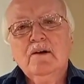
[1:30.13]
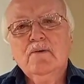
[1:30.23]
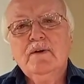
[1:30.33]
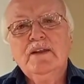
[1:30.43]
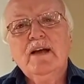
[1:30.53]

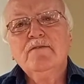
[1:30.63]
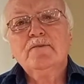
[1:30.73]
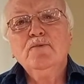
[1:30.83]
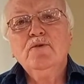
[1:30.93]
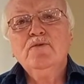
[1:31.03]
We then
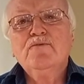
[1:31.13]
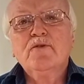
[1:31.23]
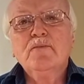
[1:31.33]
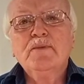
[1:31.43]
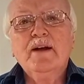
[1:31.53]
moved
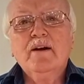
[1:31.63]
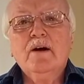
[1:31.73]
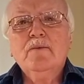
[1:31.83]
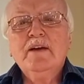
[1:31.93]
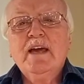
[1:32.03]
from there
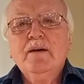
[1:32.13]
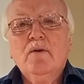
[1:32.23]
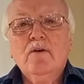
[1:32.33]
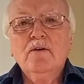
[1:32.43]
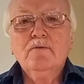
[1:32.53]
and we came
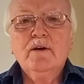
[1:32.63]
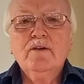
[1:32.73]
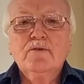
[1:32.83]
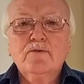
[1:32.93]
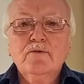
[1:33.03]
all the way
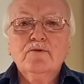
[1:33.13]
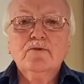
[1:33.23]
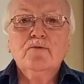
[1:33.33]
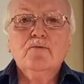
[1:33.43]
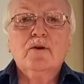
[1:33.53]
through
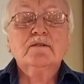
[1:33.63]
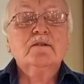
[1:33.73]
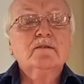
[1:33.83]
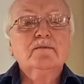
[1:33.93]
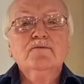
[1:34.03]
to what
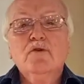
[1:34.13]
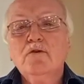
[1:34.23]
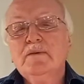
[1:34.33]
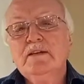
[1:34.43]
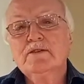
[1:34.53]

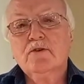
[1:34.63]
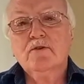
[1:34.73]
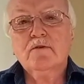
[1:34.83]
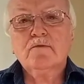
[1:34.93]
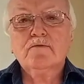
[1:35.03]
normally is
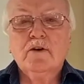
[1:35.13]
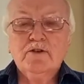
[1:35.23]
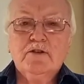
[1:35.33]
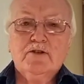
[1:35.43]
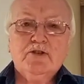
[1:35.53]
called
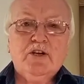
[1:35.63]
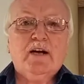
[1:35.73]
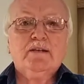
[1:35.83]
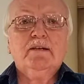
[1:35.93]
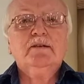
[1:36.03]
Rosh
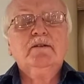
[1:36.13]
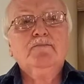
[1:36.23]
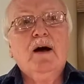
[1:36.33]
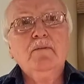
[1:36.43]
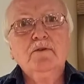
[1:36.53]
Hashanah. The
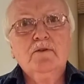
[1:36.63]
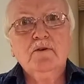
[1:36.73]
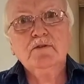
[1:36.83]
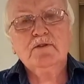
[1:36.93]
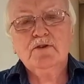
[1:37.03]
Bible
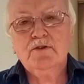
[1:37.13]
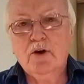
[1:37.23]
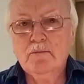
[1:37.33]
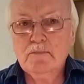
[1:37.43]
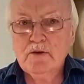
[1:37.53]
calls it
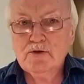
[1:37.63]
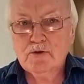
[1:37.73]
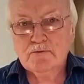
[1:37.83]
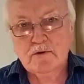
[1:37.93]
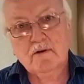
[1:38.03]
Yom
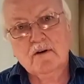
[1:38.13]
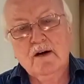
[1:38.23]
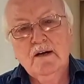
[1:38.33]
Teruah.